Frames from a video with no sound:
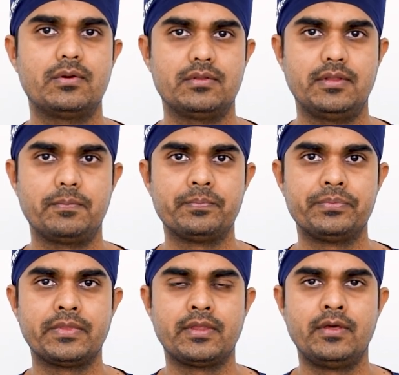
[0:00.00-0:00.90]
untundi.
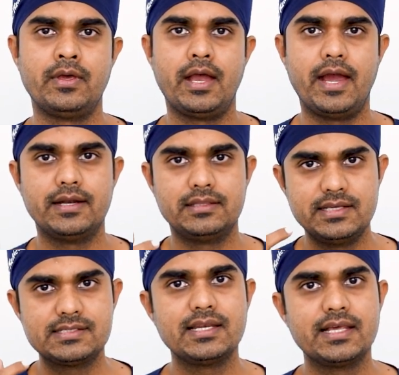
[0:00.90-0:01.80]
And
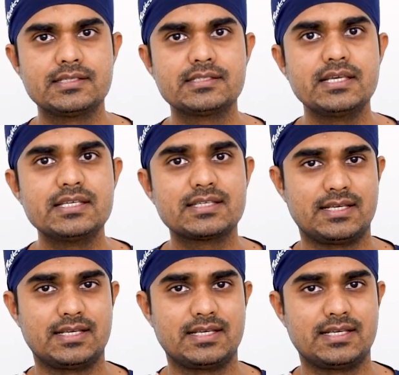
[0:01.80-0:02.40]
this lens is